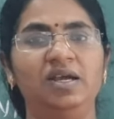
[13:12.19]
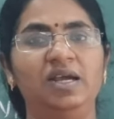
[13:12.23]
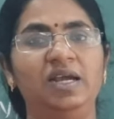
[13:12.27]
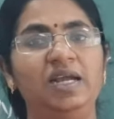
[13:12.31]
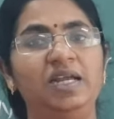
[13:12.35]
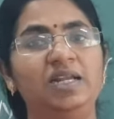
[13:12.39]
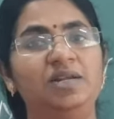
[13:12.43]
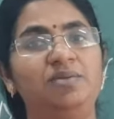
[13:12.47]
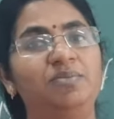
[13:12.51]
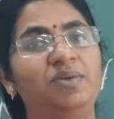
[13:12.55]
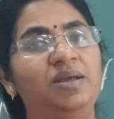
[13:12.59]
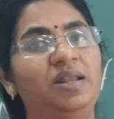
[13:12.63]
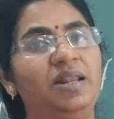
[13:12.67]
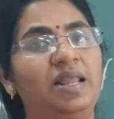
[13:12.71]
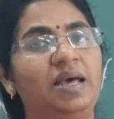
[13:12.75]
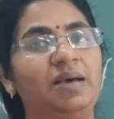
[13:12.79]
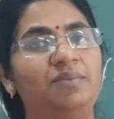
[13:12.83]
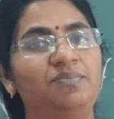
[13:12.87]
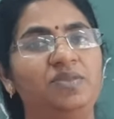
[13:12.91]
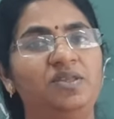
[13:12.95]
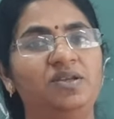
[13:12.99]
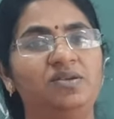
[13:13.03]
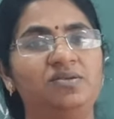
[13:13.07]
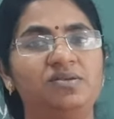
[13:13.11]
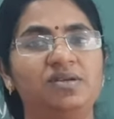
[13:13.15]
it may
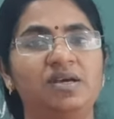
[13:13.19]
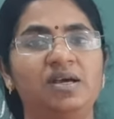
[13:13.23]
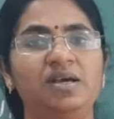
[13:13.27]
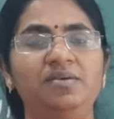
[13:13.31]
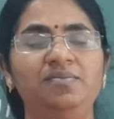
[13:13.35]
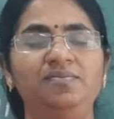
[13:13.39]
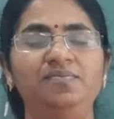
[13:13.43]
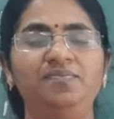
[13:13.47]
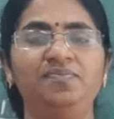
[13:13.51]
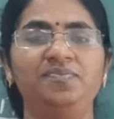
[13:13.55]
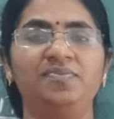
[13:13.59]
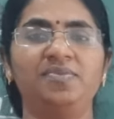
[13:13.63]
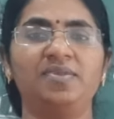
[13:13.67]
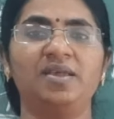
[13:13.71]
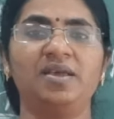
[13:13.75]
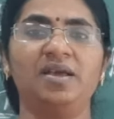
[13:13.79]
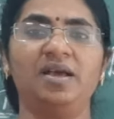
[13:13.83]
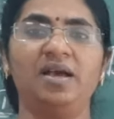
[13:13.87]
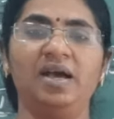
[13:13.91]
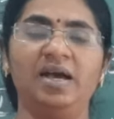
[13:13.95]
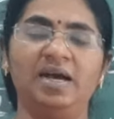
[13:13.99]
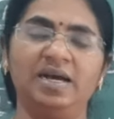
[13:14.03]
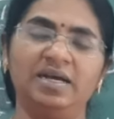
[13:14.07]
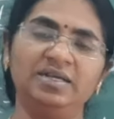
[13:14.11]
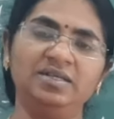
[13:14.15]
lack the time
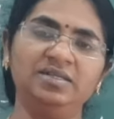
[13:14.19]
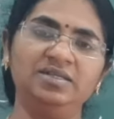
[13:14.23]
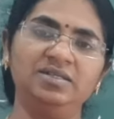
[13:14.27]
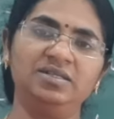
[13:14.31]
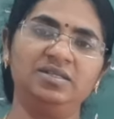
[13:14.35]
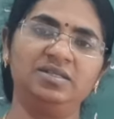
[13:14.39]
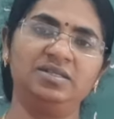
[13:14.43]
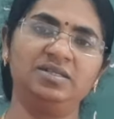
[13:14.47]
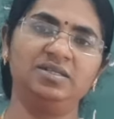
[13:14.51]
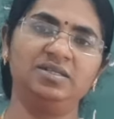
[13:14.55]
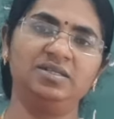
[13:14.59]
and